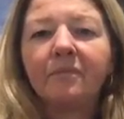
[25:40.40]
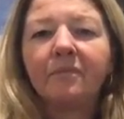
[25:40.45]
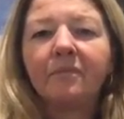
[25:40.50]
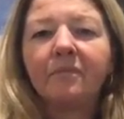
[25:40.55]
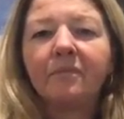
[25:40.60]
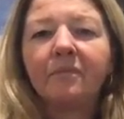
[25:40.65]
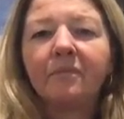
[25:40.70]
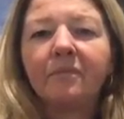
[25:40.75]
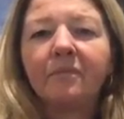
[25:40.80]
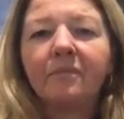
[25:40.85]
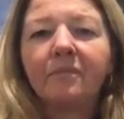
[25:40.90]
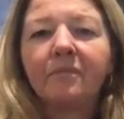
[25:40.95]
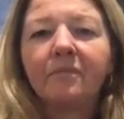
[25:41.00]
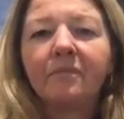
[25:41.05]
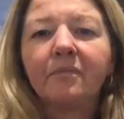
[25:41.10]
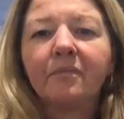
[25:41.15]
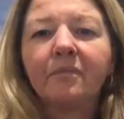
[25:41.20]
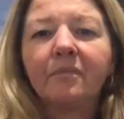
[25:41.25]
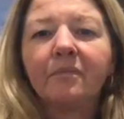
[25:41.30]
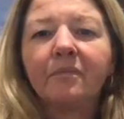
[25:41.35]

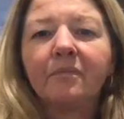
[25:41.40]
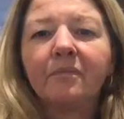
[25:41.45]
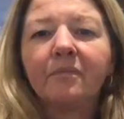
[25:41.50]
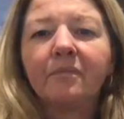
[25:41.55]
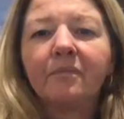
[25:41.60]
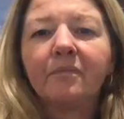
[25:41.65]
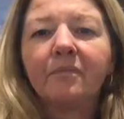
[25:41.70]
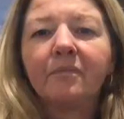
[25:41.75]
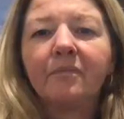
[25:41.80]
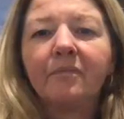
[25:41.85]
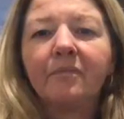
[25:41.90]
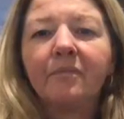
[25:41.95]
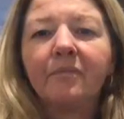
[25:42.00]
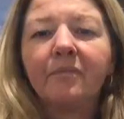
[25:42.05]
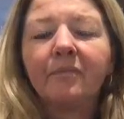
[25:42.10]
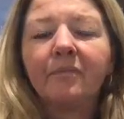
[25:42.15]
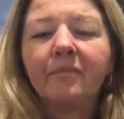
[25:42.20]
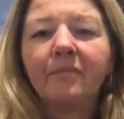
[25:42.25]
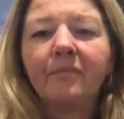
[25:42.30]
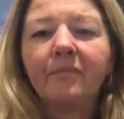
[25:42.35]

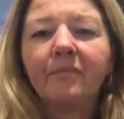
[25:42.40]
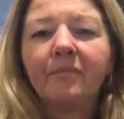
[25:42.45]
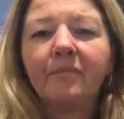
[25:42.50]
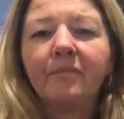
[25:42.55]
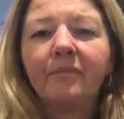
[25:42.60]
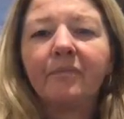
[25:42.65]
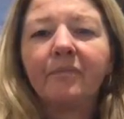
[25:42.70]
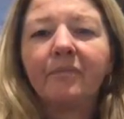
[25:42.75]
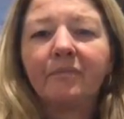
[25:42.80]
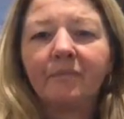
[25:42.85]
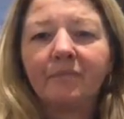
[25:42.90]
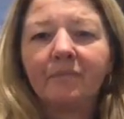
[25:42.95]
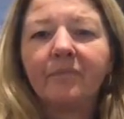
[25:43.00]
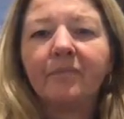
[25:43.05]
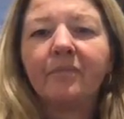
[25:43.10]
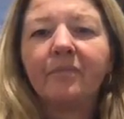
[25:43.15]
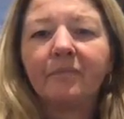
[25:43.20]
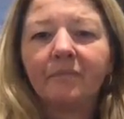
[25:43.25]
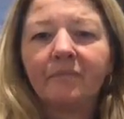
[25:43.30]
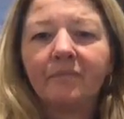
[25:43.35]

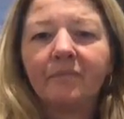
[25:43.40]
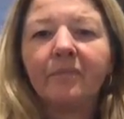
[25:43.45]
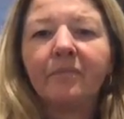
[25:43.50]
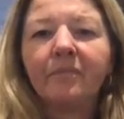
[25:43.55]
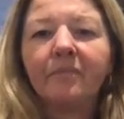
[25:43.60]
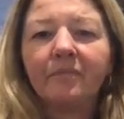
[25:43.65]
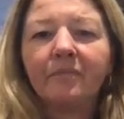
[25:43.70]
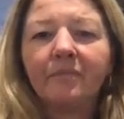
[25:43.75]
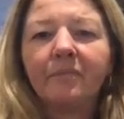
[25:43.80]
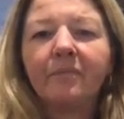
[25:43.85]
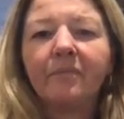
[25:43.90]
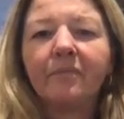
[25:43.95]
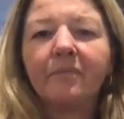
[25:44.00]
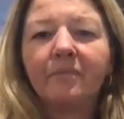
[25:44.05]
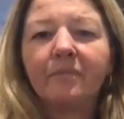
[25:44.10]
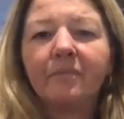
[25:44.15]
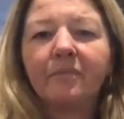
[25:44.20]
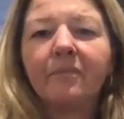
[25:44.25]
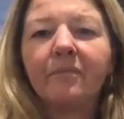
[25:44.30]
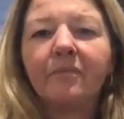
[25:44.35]

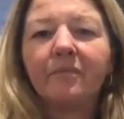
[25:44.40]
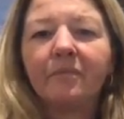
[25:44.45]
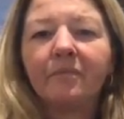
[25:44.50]
The person shown says nothing.